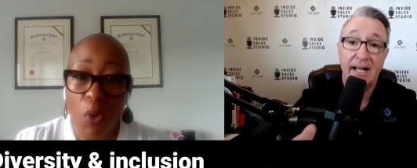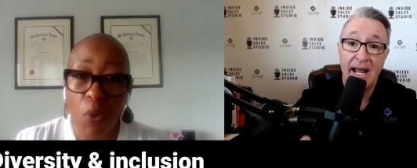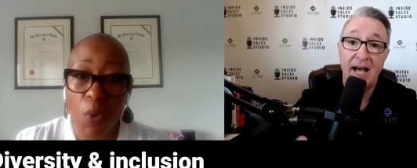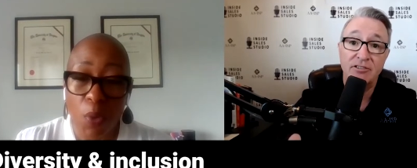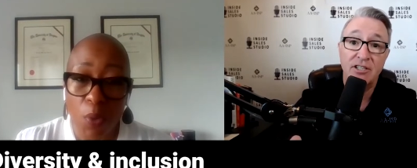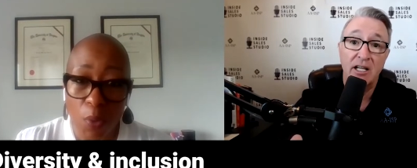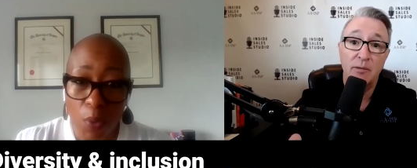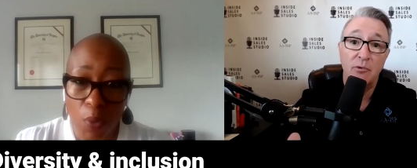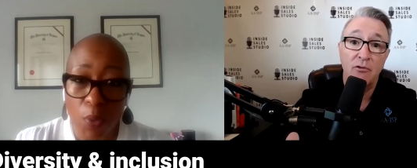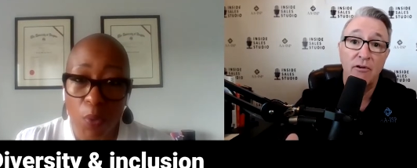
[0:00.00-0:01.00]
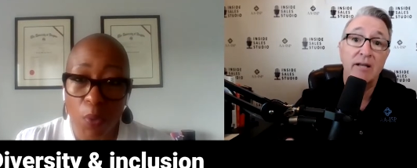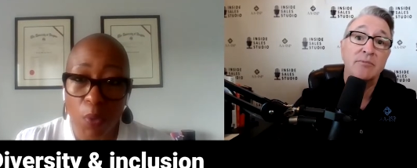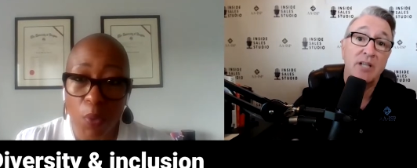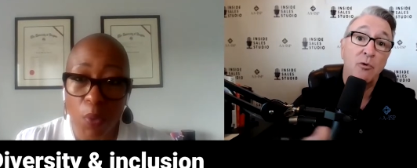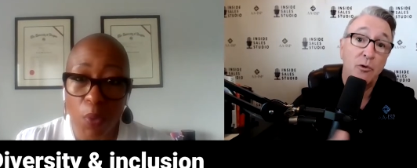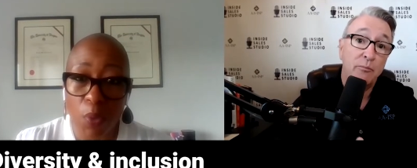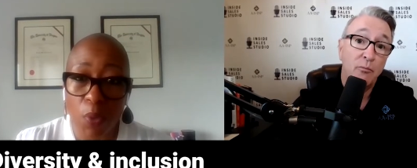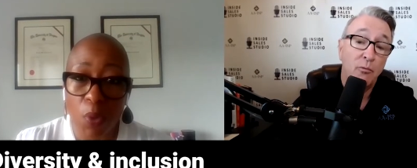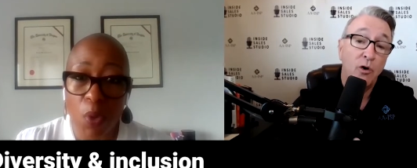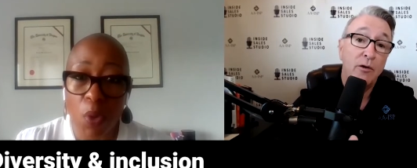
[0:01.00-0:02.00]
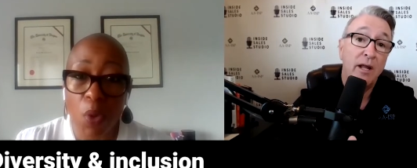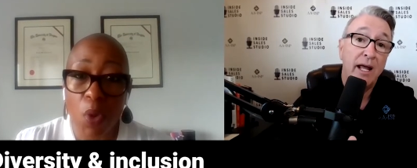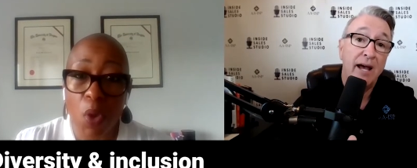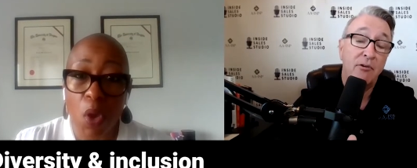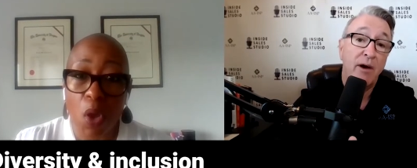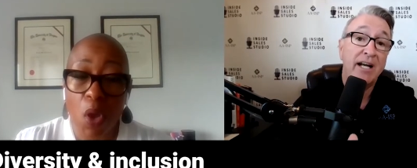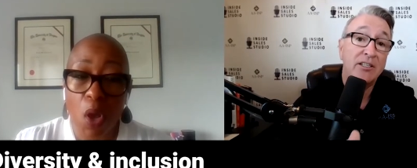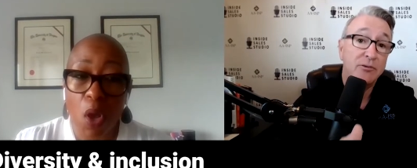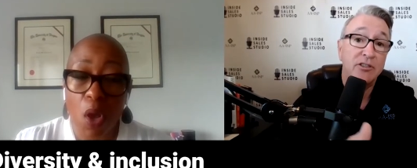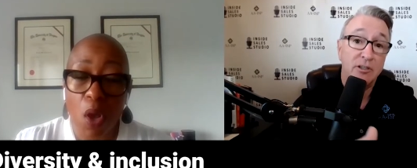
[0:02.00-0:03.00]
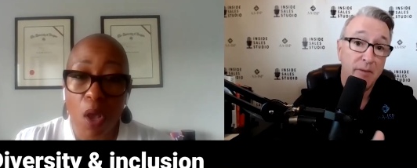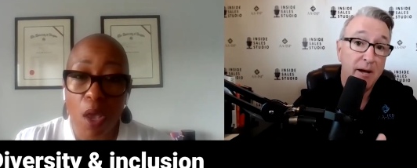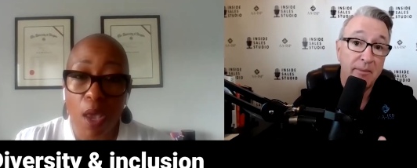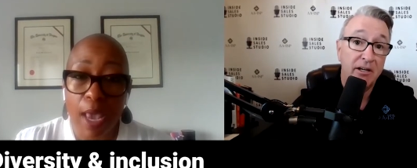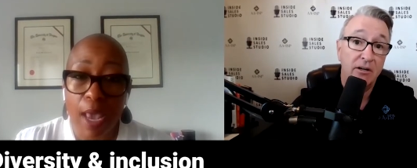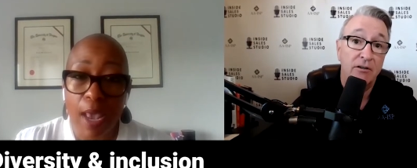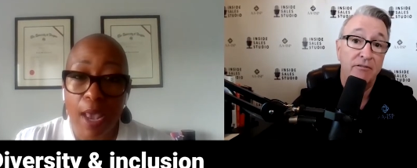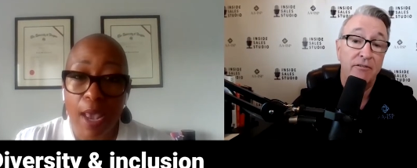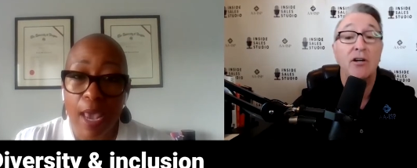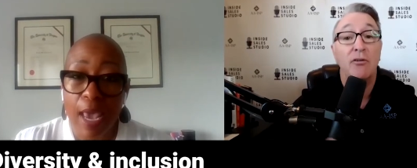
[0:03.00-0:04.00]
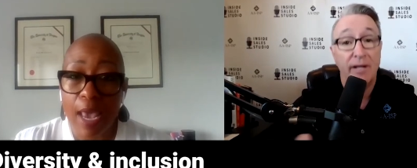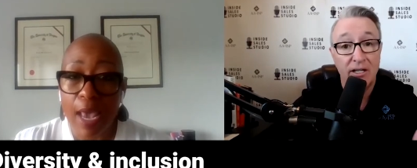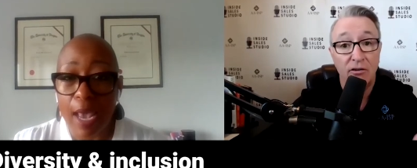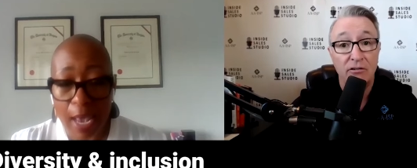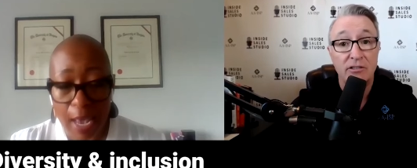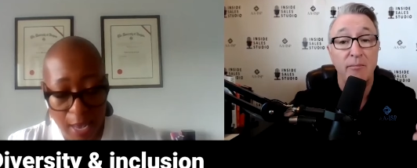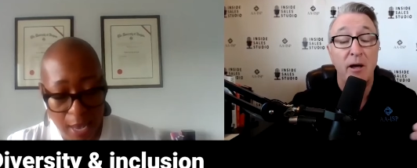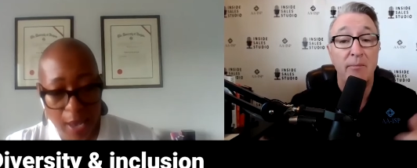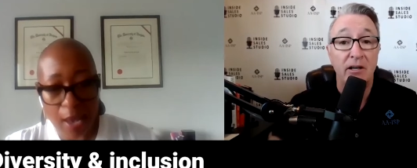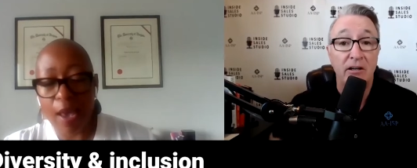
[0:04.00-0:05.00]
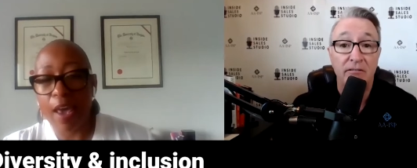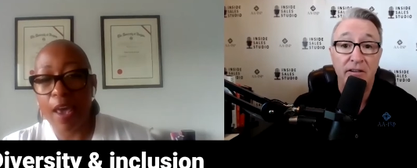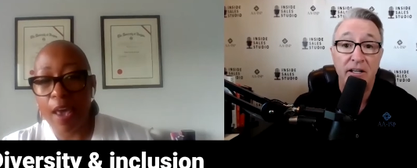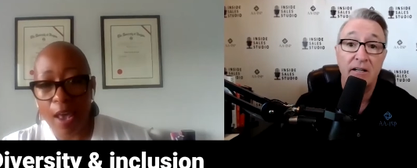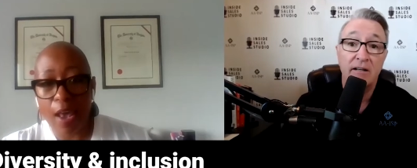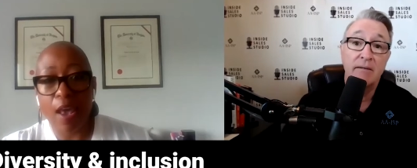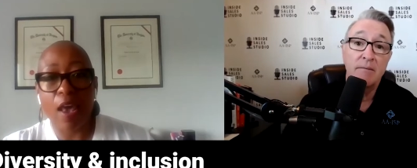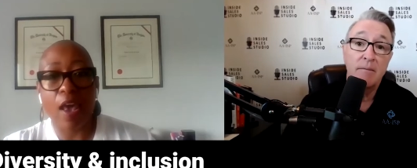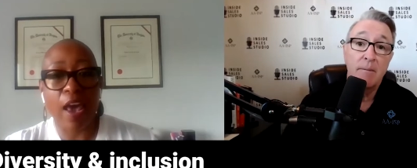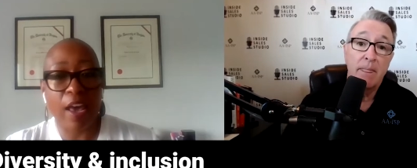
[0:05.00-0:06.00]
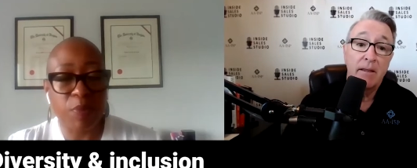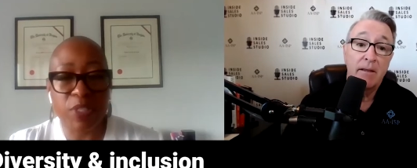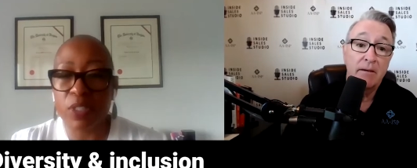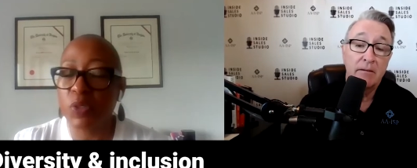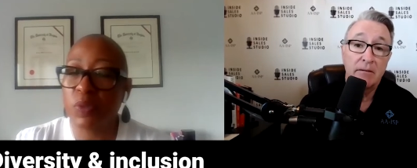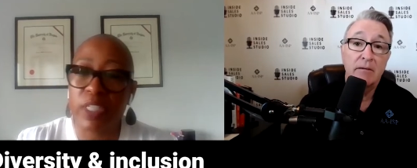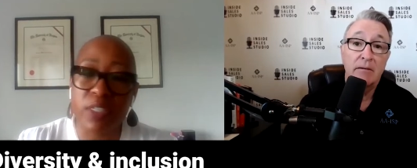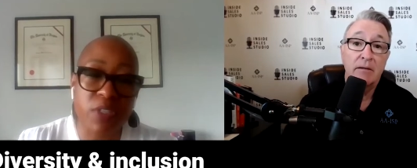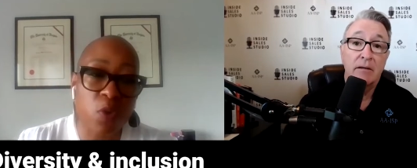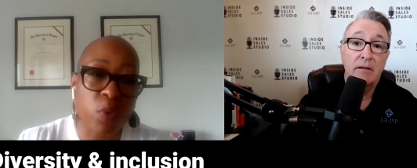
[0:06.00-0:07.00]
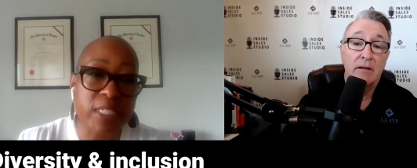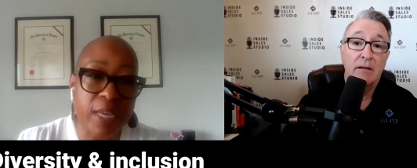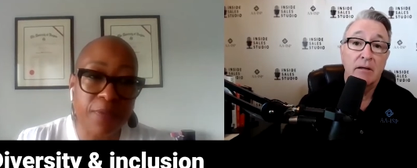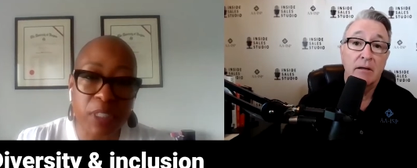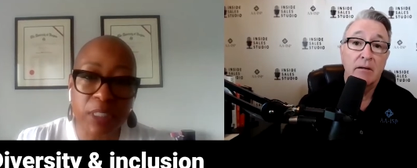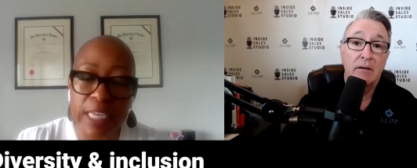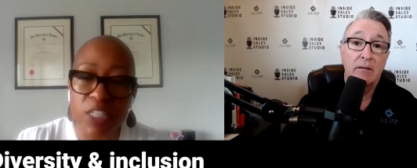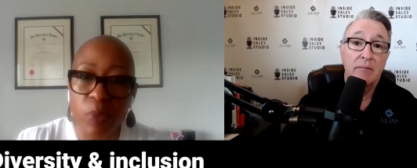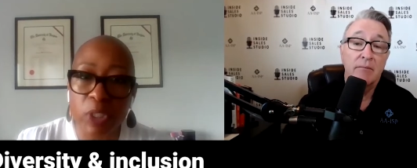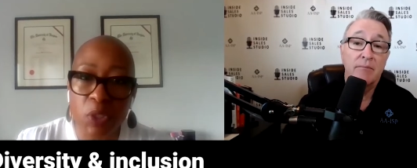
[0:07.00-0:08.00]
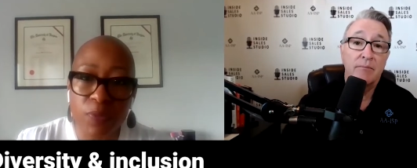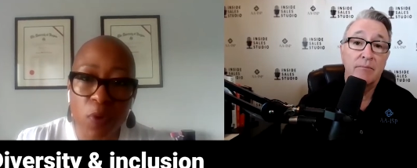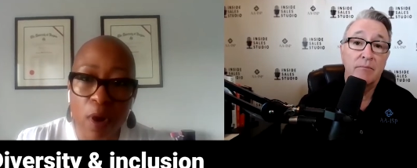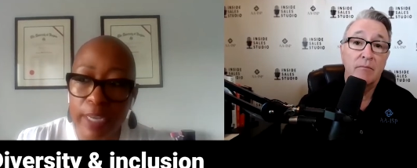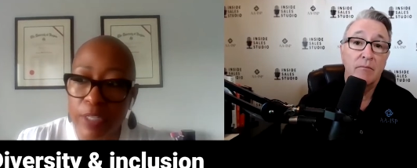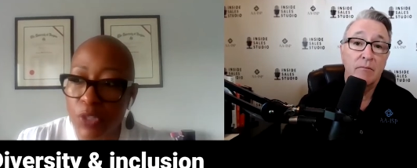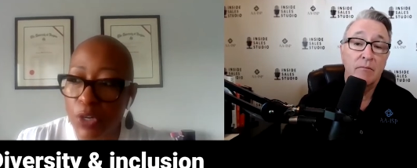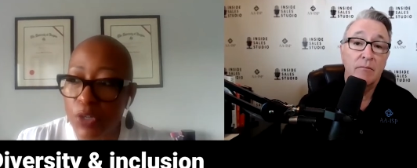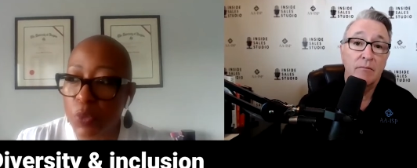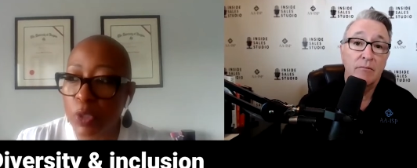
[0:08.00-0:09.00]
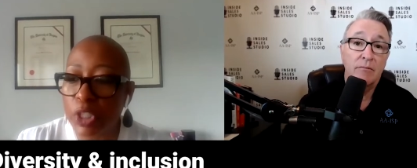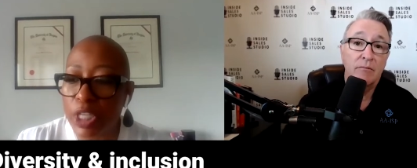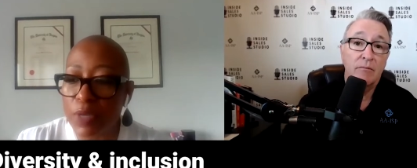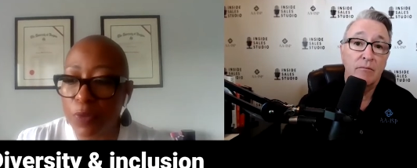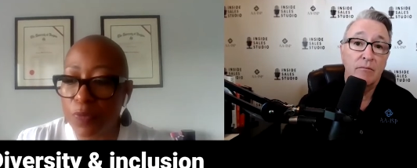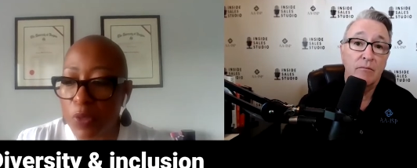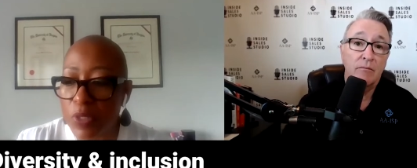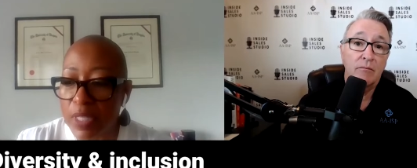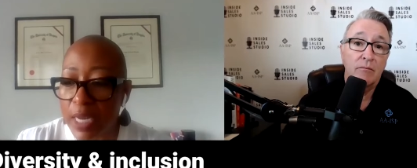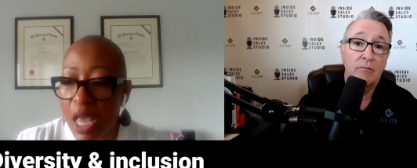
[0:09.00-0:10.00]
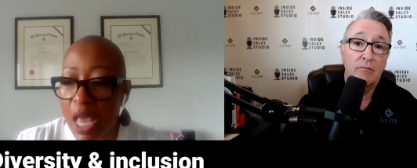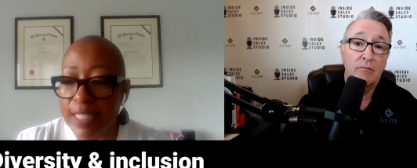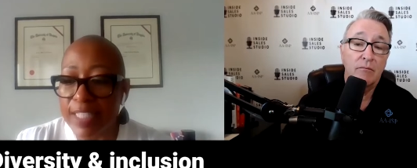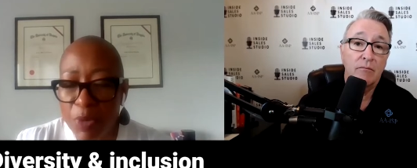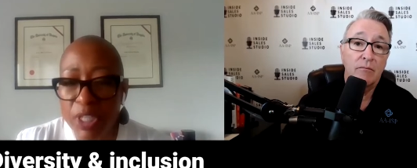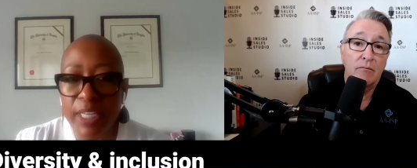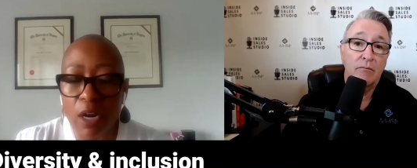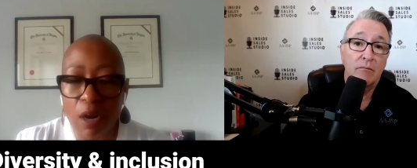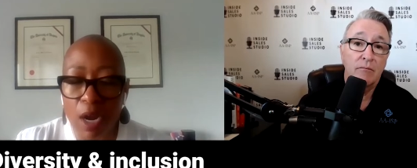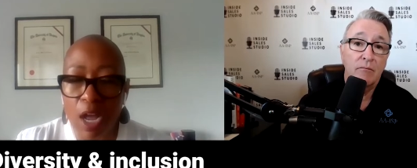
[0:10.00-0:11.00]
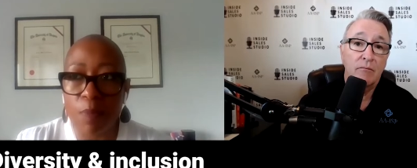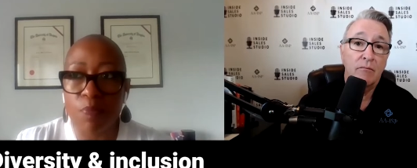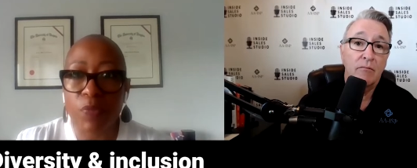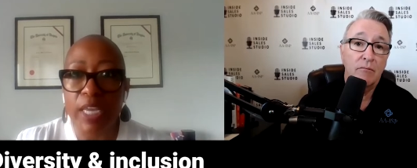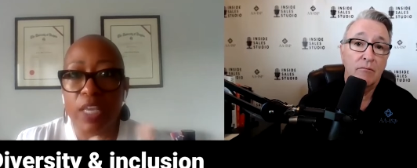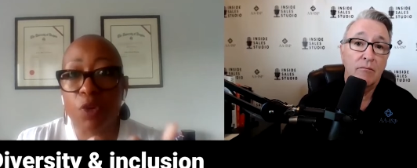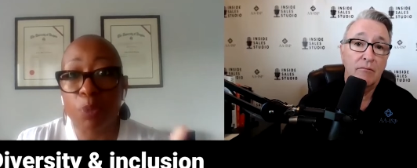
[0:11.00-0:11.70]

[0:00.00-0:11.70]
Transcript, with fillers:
Speaker 1: have selling programs that would would have graduates that might be a good fit, or interns that might be a good fit?
Speaker 2: Absolutely. So we definitely, as we look for our interns, we're looking for folks that typically are um, either